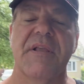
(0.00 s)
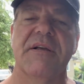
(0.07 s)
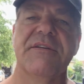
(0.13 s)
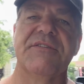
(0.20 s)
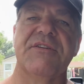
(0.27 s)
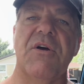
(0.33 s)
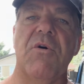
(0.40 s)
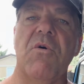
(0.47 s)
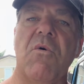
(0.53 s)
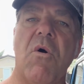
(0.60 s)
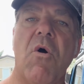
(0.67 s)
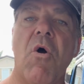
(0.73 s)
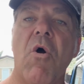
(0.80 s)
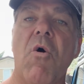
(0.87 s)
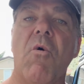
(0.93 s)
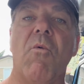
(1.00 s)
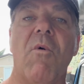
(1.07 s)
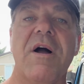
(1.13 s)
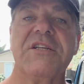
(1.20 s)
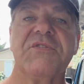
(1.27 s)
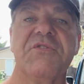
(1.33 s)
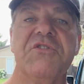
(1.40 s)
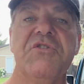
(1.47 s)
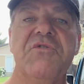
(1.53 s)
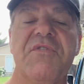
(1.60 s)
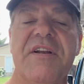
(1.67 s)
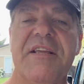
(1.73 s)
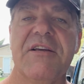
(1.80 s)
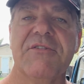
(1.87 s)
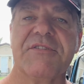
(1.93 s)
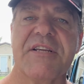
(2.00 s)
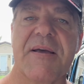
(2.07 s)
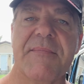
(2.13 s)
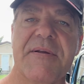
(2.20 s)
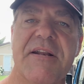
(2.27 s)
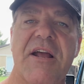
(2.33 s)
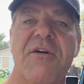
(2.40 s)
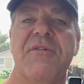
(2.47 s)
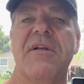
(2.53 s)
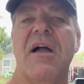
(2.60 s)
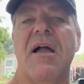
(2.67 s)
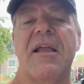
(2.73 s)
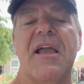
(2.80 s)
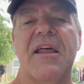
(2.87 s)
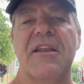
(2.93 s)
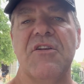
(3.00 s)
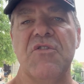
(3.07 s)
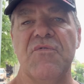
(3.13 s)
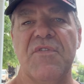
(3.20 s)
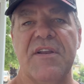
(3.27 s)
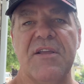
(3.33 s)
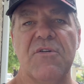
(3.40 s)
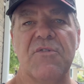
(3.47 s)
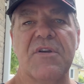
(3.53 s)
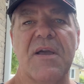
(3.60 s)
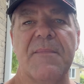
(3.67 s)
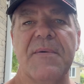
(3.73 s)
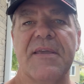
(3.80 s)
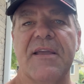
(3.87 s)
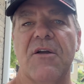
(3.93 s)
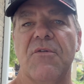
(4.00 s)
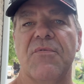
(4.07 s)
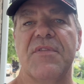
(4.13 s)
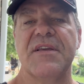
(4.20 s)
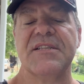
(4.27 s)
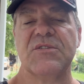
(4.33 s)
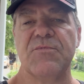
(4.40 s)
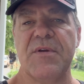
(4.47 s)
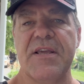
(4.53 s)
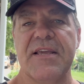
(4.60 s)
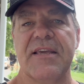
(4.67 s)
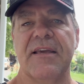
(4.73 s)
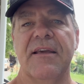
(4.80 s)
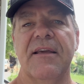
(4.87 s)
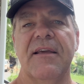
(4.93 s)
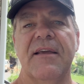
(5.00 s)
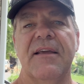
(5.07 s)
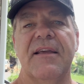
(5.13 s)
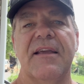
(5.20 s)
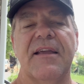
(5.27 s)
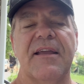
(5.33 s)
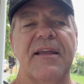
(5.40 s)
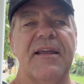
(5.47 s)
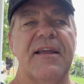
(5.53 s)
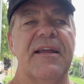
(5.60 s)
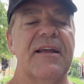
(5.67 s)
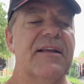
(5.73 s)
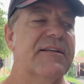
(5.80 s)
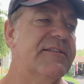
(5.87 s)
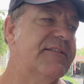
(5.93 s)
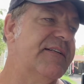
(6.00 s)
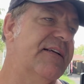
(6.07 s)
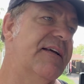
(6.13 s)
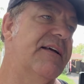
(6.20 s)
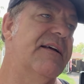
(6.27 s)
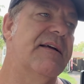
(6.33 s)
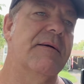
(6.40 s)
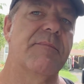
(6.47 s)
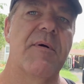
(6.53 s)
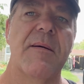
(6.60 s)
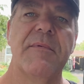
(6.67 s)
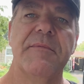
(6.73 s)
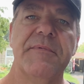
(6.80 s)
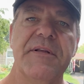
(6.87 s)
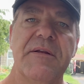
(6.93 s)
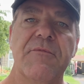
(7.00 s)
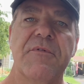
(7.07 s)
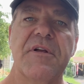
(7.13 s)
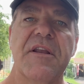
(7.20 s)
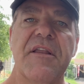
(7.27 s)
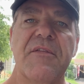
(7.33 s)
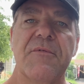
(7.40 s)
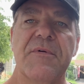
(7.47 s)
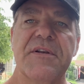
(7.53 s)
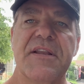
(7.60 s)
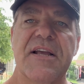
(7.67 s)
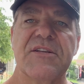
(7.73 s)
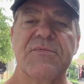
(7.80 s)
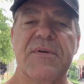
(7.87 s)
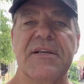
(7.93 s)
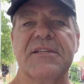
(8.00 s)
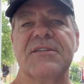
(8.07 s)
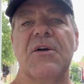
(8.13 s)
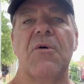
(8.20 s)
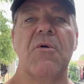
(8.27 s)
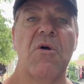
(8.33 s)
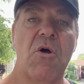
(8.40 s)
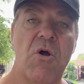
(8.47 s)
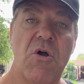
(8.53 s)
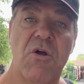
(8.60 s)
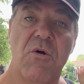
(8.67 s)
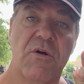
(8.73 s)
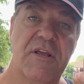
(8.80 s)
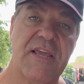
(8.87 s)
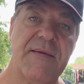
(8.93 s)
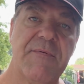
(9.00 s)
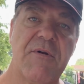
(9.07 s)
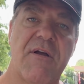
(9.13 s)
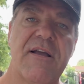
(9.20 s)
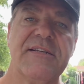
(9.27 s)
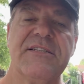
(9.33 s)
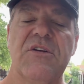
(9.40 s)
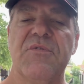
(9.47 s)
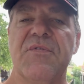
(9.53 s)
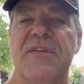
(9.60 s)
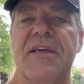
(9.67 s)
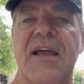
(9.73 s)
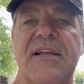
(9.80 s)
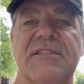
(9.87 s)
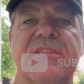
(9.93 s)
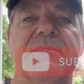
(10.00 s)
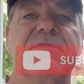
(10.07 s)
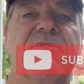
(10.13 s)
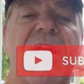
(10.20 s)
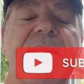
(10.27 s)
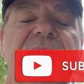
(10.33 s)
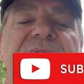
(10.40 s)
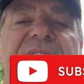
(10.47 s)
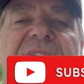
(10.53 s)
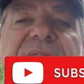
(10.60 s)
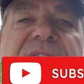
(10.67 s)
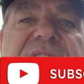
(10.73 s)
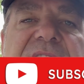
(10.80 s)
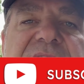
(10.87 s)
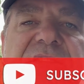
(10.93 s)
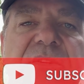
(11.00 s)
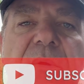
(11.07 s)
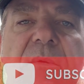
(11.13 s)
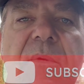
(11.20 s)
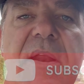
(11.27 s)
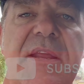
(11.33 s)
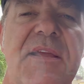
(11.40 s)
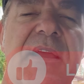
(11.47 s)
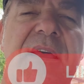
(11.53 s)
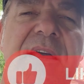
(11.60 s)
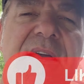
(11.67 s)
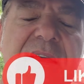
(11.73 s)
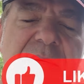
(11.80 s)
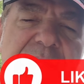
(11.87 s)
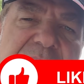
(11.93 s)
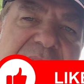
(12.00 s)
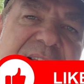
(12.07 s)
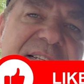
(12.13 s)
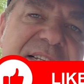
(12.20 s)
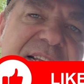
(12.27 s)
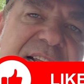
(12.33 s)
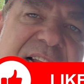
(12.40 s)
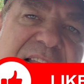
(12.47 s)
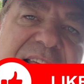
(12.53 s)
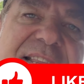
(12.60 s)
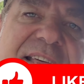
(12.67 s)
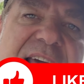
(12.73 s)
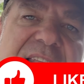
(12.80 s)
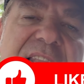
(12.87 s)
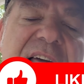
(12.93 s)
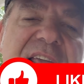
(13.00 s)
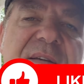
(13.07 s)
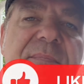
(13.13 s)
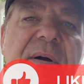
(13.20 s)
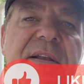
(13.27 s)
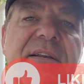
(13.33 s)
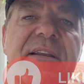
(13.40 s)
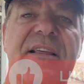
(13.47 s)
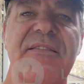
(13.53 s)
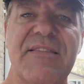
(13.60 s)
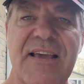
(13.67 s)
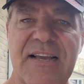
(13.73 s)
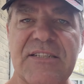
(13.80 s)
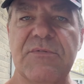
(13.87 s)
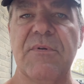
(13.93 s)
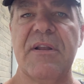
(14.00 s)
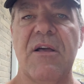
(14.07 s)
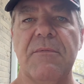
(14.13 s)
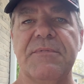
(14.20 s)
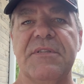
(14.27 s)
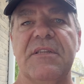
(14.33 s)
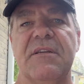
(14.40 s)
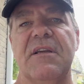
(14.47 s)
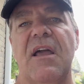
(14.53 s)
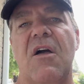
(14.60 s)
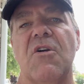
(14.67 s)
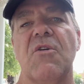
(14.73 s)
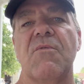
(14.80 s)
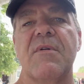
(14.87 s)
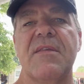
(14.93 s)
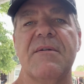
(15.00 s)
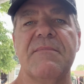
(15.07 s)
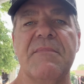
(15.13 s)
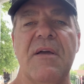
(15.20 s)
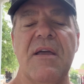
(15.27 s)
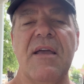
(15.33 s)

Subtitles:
So watch for new videos coming out. I got a new video coming out this week, and probably another one next week. So keep your eyes out for that. Subscribe if you haven't done so already, and please click that like button. That's what helps the algorithm.